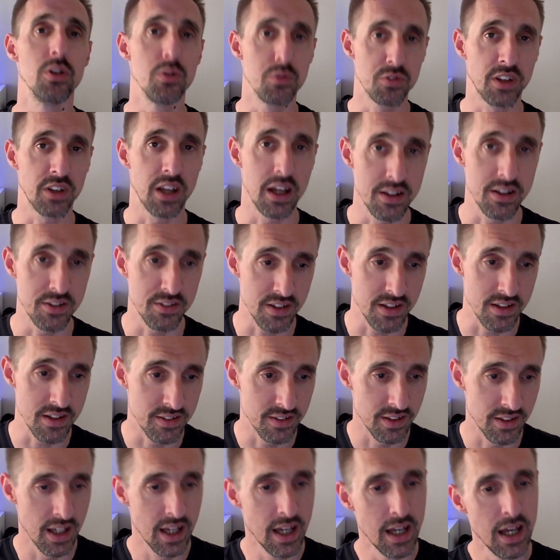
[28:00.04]

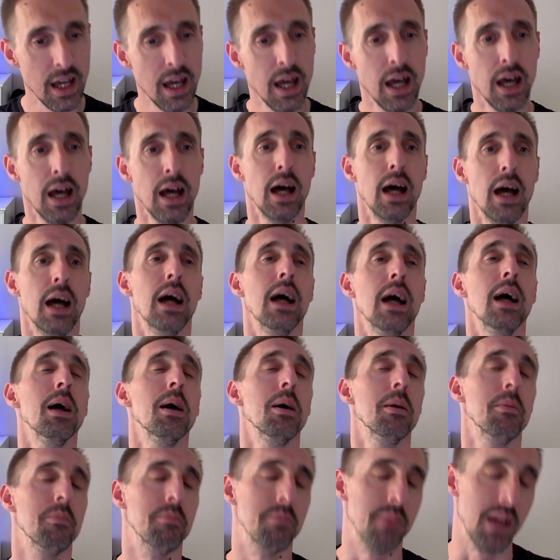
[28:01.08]
cases.
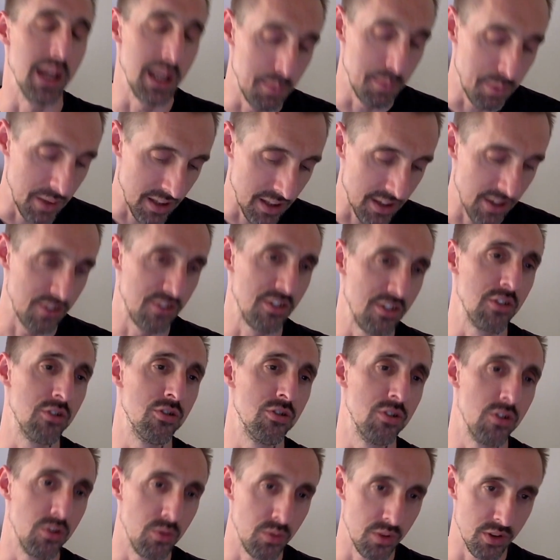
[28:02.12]
Maybe this
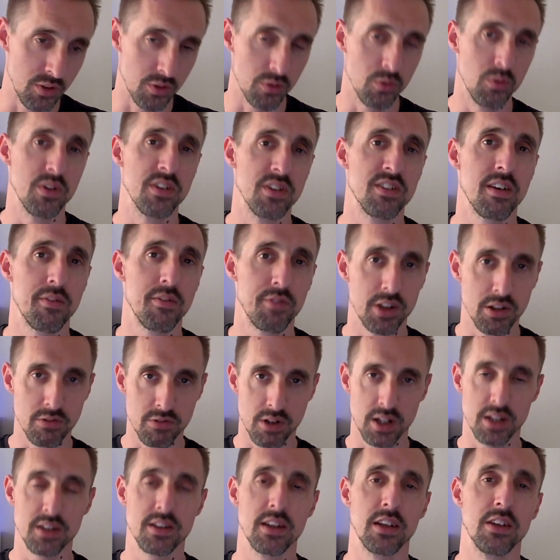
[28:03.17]
issue is always having the
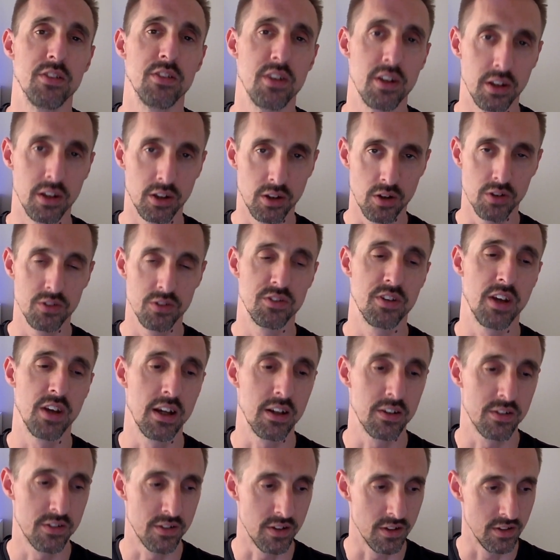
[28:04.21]
right things in the
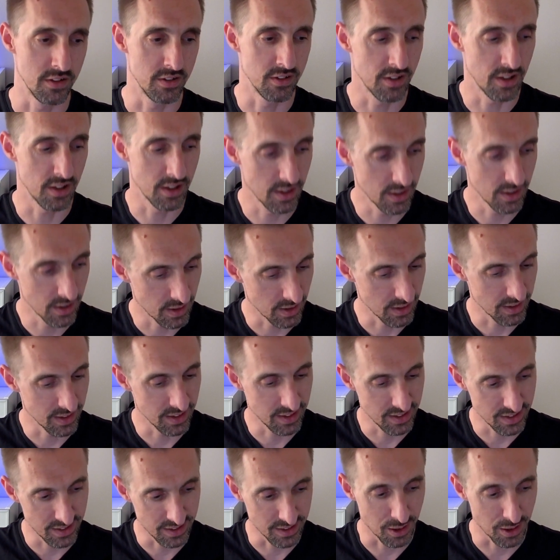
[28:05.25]
context, and
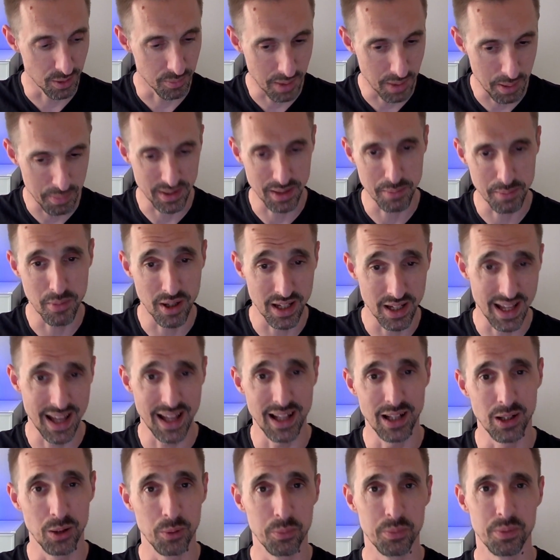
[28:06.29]
maybe that might
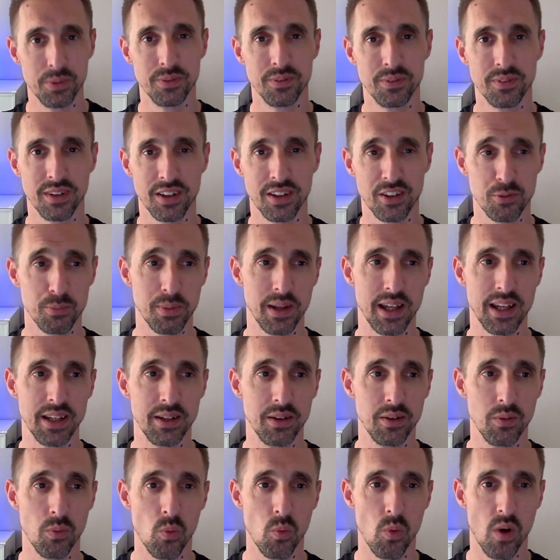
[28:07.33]
help
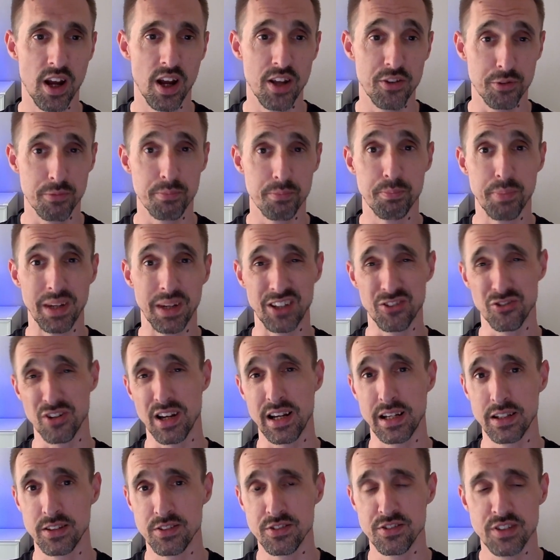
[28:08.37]
explain why it's a big
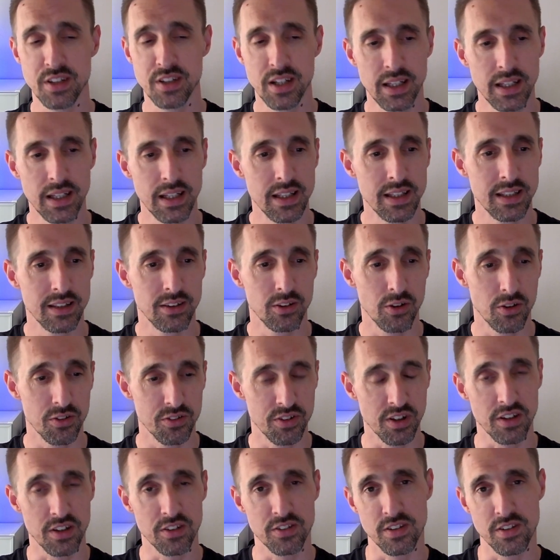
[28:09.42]
challenge.
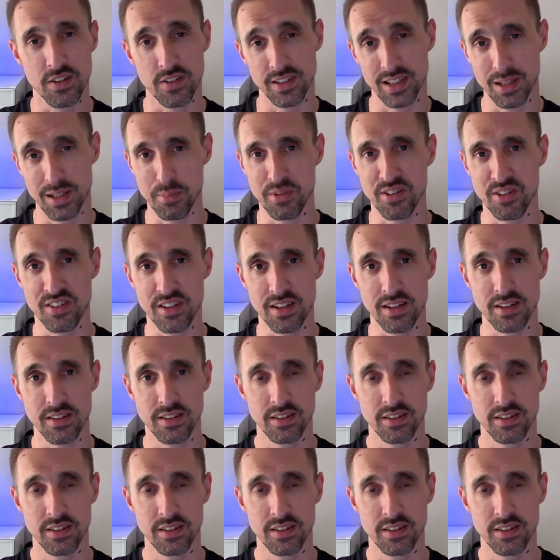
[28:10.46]
Context is limited.